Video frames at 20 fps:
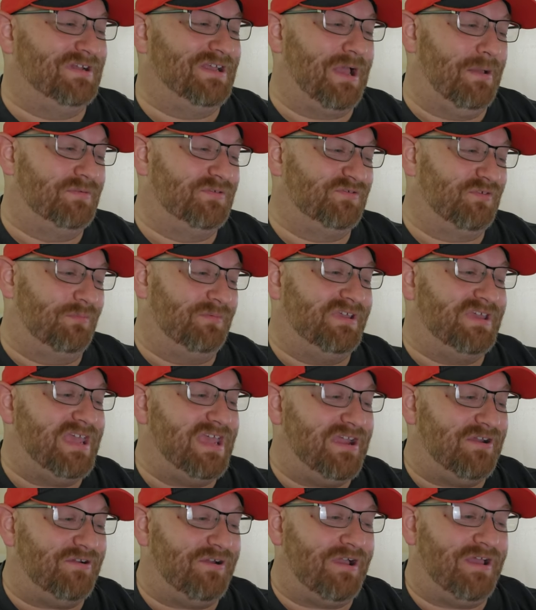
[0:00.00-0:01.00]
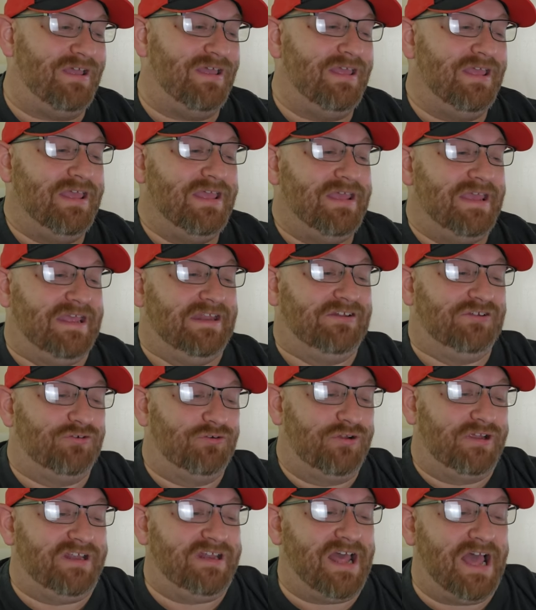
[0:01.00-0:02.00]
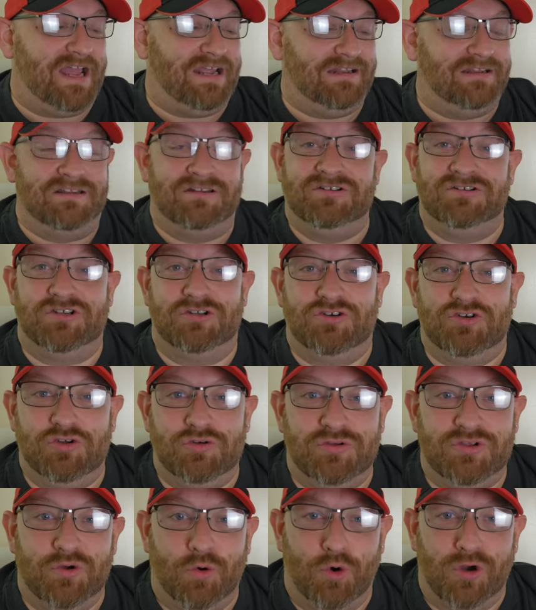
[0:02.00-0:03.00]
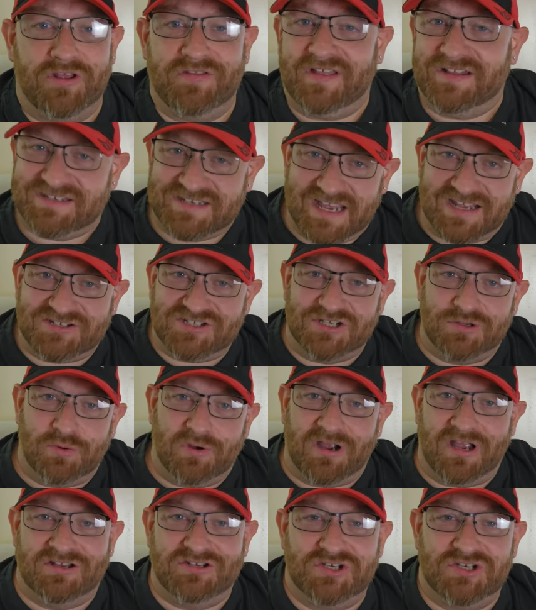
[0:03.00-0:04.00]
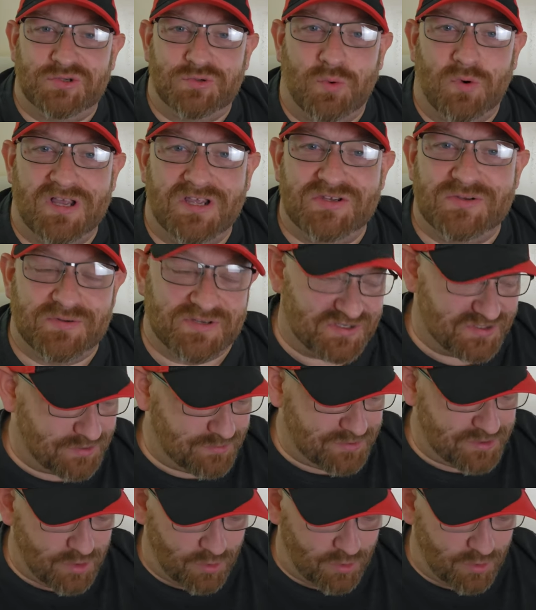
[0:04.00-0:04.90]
one comes from Kara in Green Island, New York. That's actually where I just was, was New